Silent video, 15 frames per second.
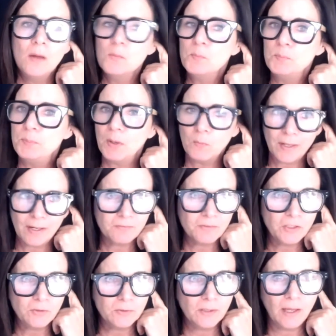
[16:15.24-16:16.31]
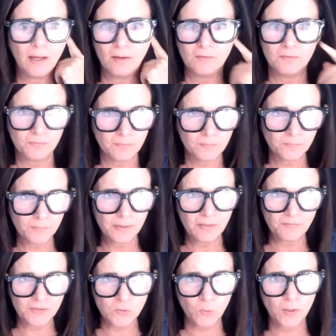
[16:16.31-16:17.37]
but whatever you love, if
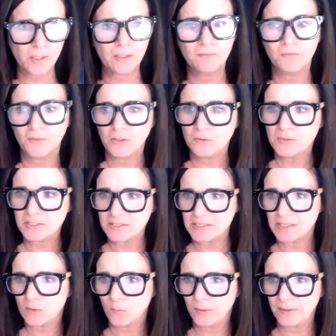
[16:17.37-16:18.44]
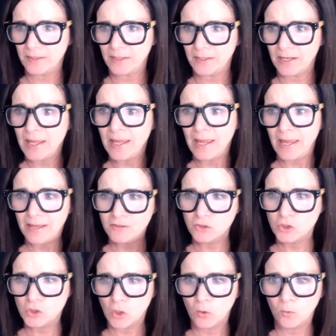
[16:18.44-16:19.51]
it's working for you, stick with it and
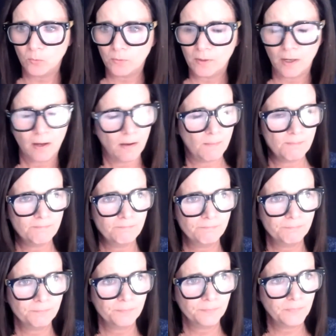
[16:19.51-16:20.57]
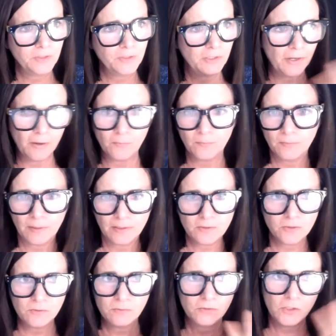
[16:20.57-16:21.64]
don't, um, you know, and
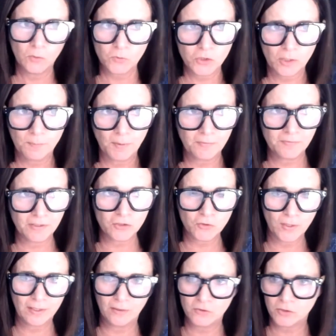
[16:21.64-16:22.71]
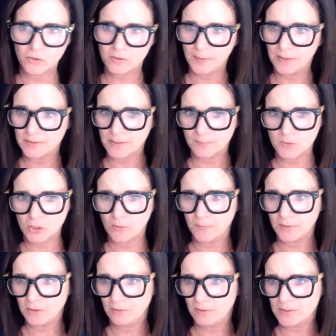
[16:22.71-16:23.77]
don't jump over to Trello just because I'm showing
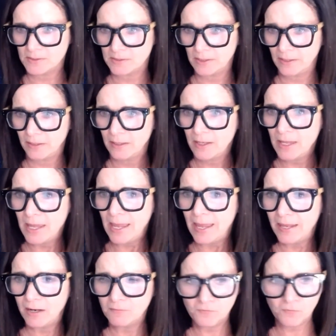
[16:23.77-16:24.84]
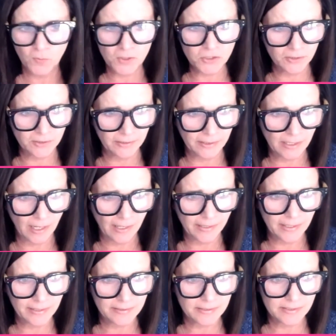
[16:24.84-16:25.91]
you this thing. And unfortunately, I
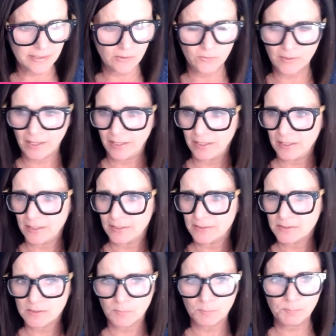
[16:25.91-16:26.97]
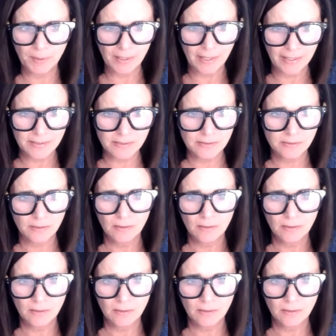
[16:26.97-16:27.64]
can't see who that is, but